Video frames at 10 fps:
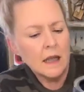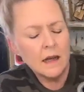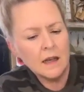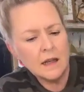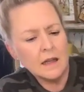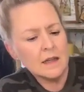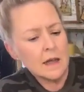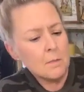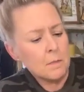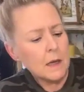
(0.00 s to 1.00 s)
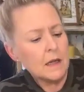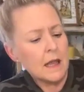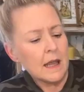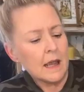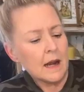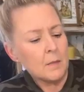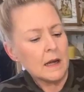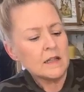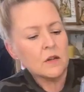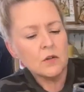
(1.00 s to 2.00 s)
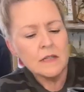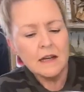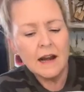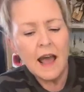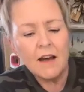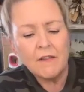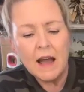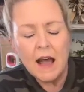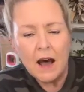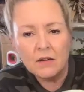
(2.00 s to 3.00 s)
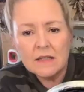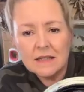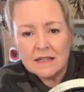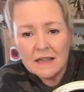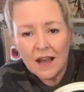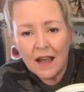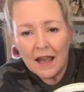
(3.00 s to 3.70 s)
It is a big can. I mean, it's 13.5 ounces.